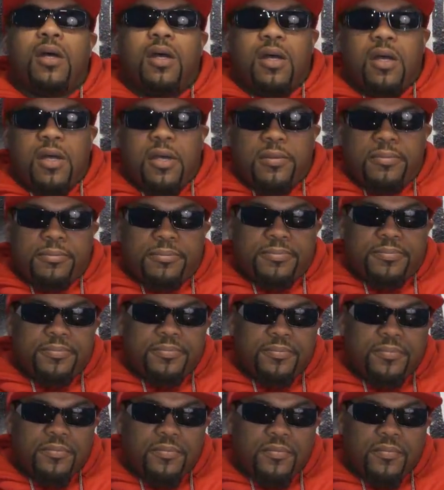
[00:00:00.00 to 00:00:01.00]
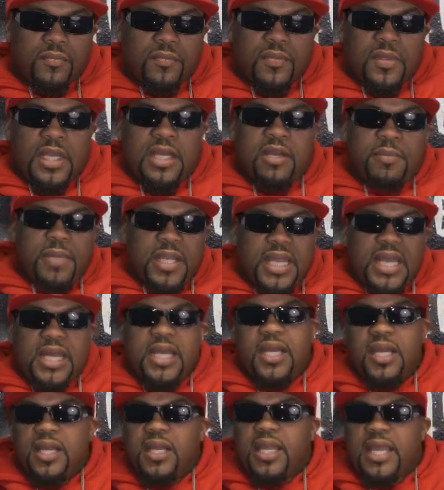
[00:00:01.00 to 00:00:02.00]
In the
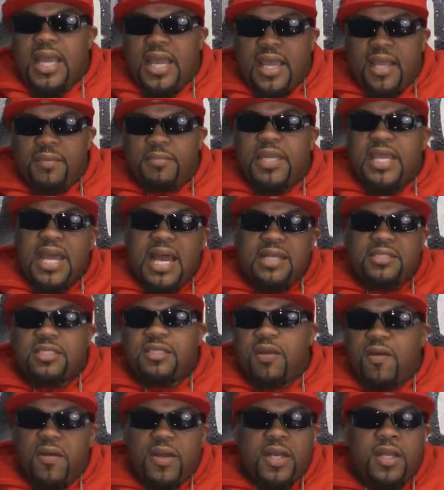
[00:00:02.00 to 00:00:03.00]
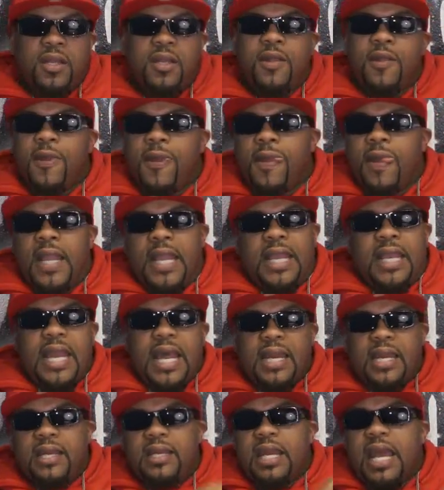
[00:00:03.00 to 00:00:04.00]
beginning of the game, yeah, I started and
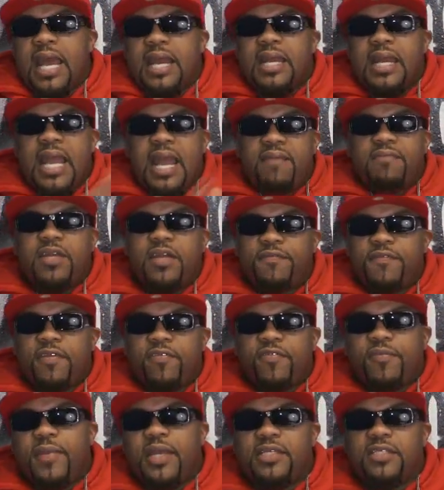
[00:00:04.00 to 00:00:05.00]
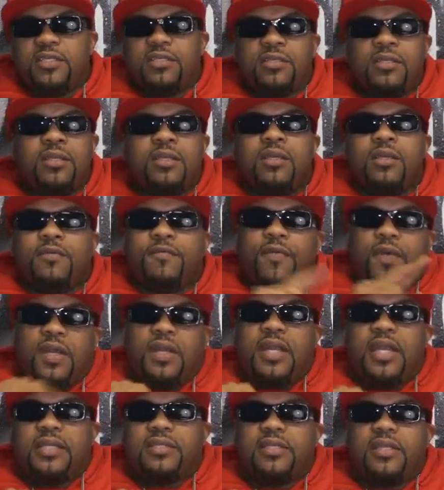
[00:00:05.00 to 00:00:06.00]
I didn't have enough information for
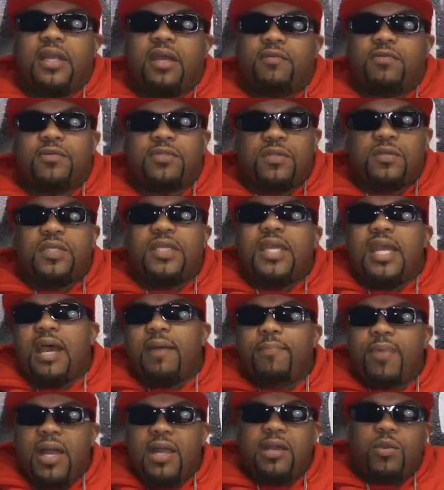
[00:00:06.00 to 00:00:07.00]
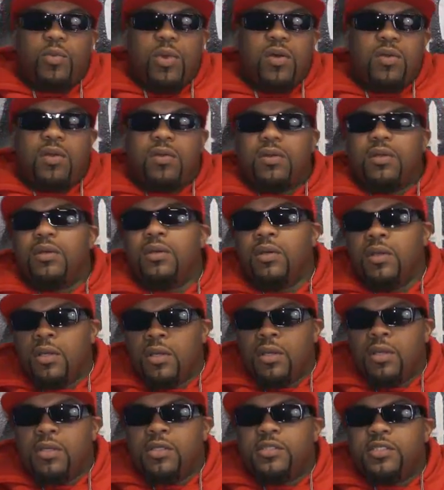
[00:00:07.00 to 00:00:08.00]
the next level. So yeah, I probably wrote on a
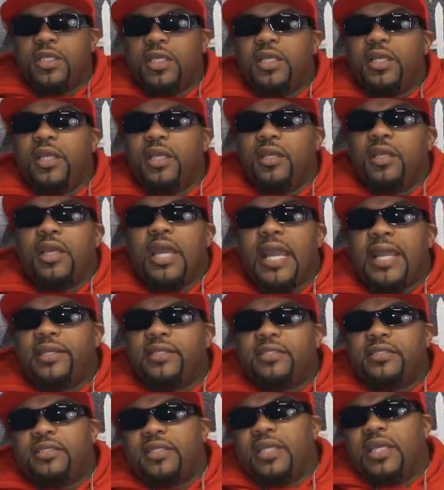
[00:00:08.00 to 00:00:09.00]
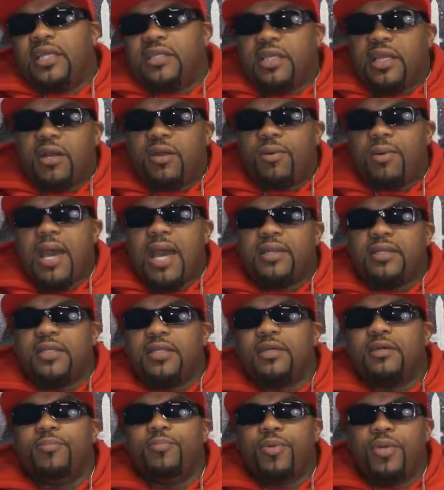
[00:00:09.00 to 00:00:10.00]
CD, anxious to get that hoe out
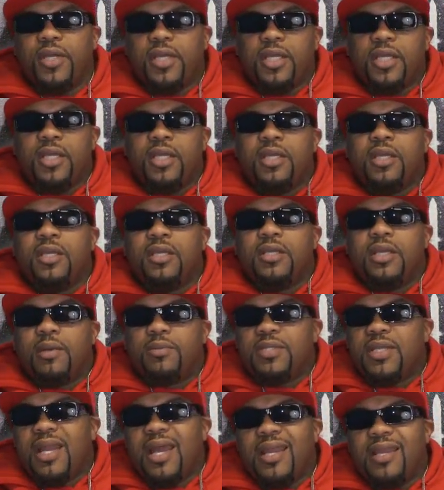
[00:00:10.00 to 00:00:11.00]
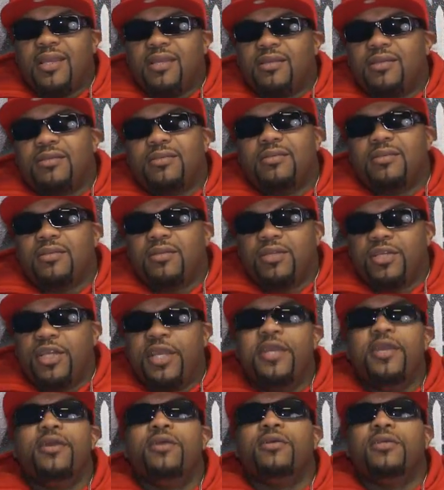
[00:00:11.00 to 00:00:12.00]
there, but that was like
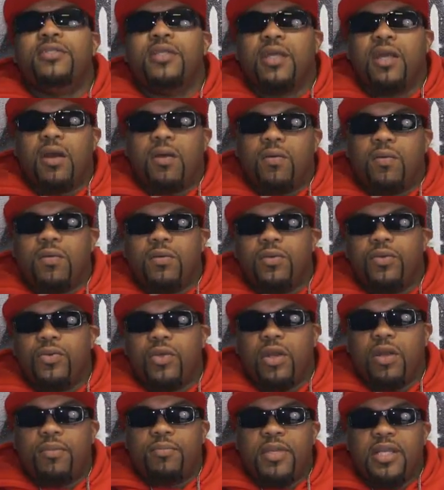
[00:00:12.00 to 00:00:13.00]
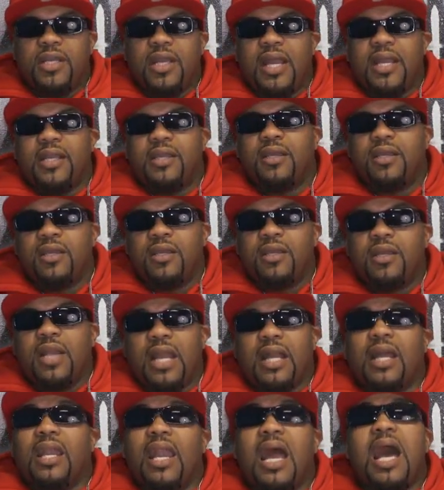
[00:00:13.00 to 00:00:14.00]
years ago. You know what I mean? Like
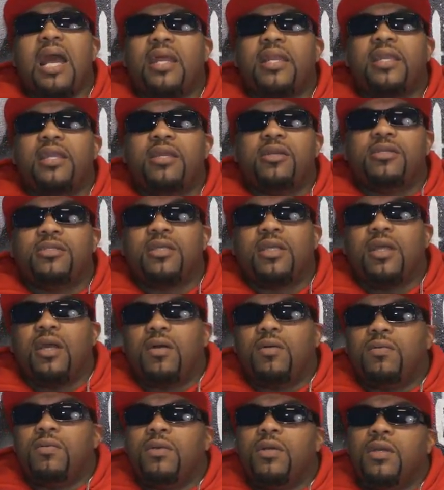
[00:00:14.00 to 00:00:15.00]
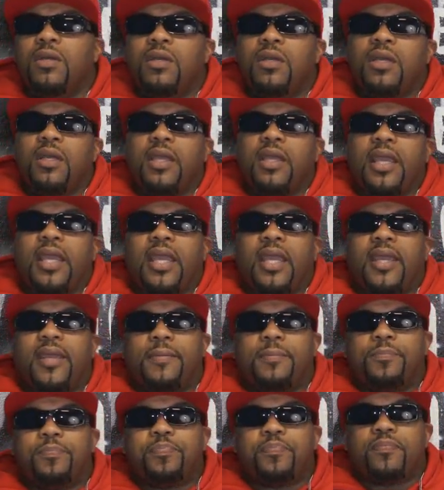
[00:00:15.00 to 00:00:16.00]
a lot of years ago.
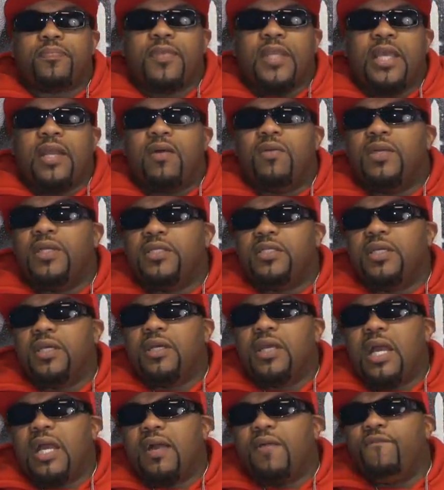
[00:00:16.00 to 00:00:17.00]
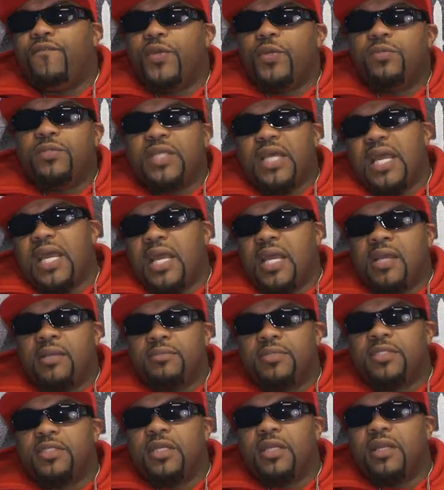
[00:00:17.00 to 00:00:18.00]
And it only took like a few
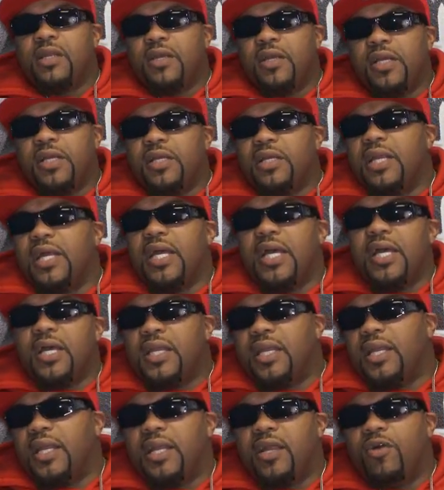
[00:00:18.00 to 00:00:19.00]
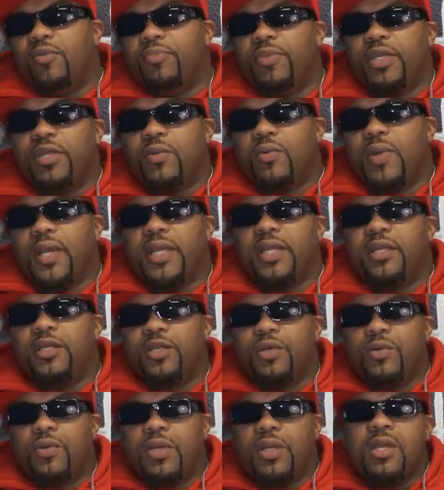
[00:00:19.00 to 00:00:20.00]
times to learn, nah, that ain't gonna be the way to
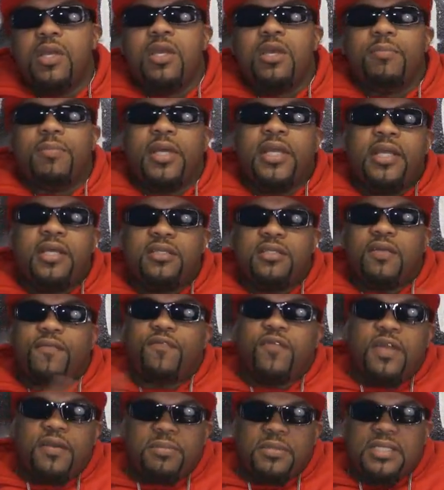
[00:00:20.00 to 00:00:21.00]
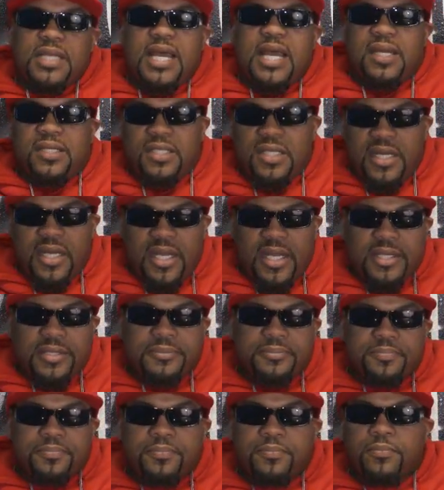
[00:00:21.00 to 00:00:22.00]
do it. But here's the flip side to that.
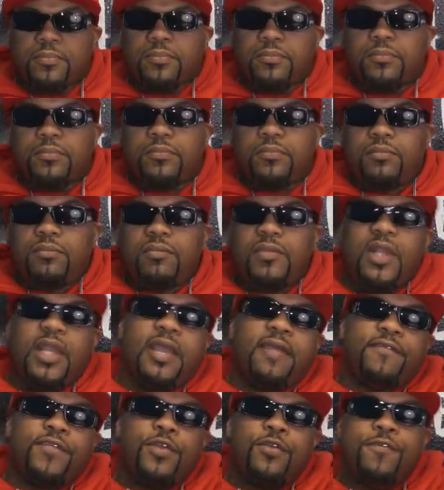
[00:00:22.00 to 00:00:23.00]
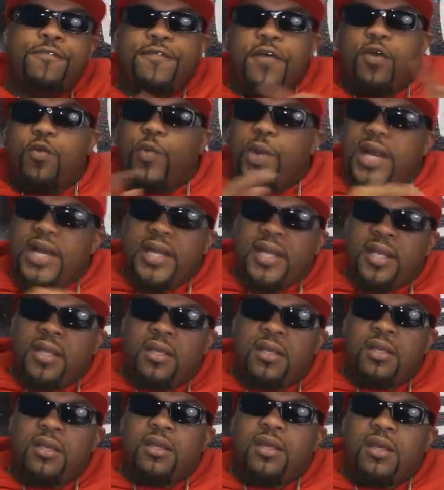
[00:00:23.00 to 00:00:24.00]
If you've
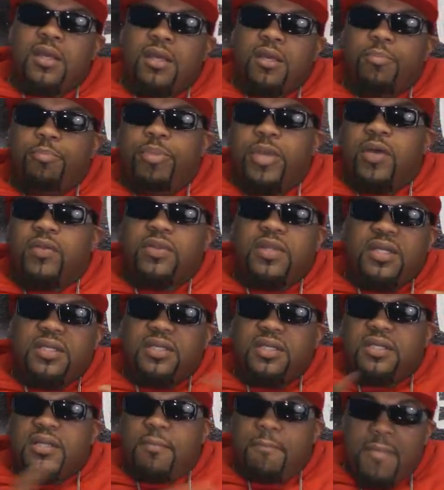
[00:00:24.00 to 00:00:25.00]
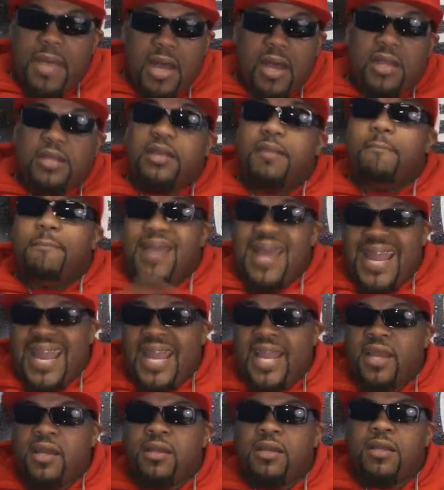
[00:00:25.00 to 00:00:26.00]
already built a
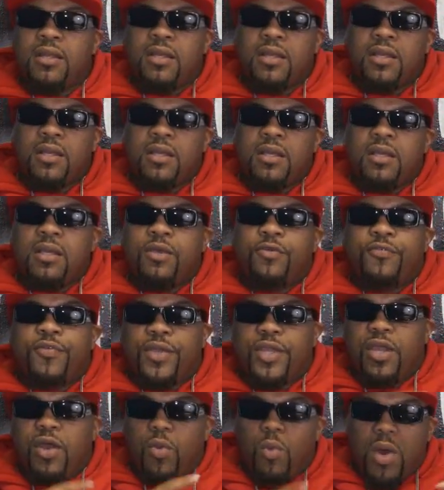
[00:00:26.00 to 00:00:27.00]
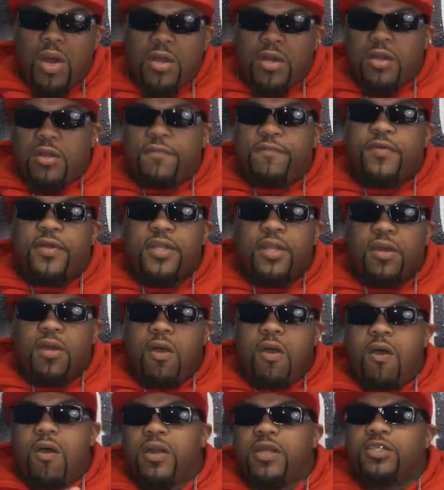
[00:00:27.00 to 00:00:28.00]
demand for your work, for
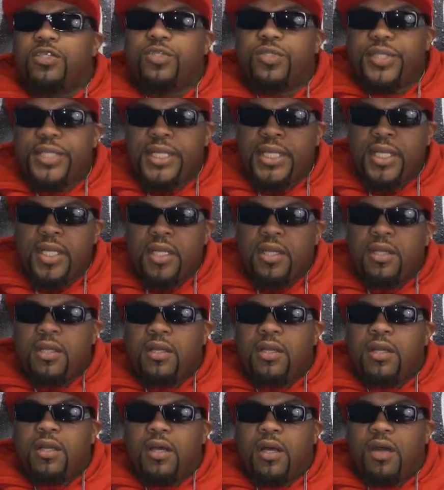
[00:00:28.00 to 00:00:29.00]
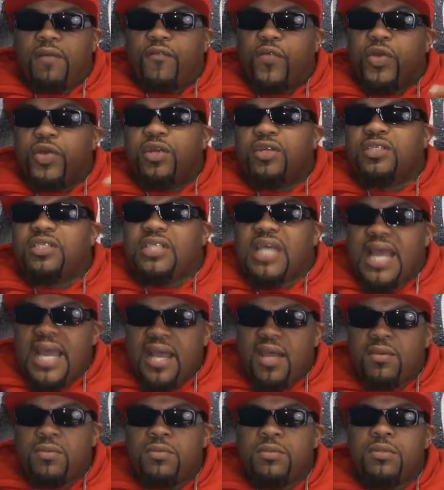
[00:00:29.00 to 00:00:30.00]
your artistry, for your
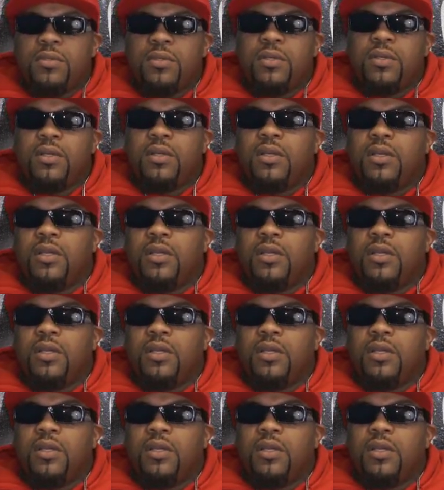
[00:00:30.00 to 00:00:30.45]
sound,